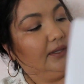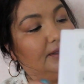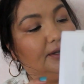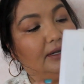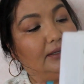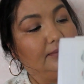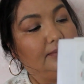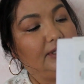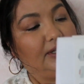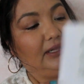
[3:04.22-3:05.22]
And
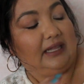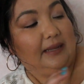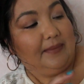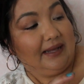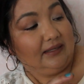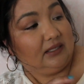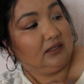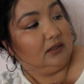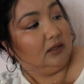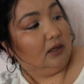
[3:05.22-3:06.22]
they're clay
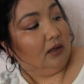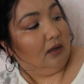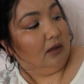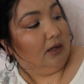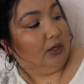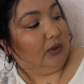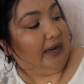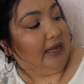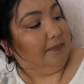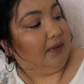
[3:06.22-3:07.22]
masks.
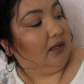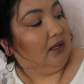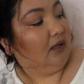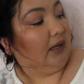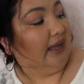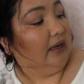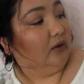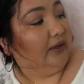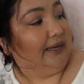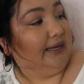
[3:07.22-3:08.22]
Gray, pink,
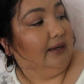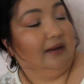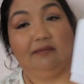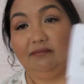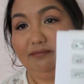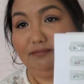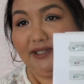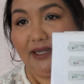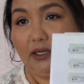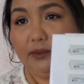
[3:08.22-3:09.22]
and green.
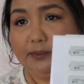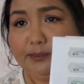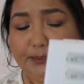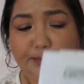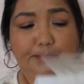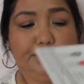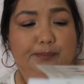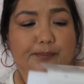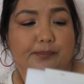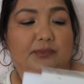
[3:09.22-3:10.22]
Yeah.
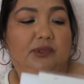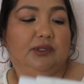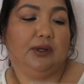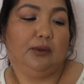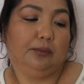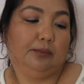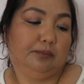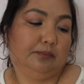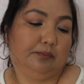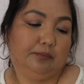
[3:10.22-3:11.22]
So,
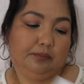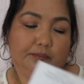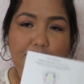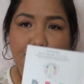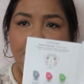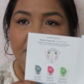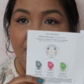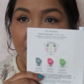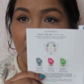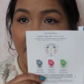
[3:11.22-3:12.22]

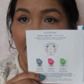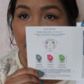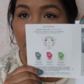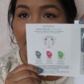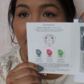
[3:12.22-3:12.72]
have to try those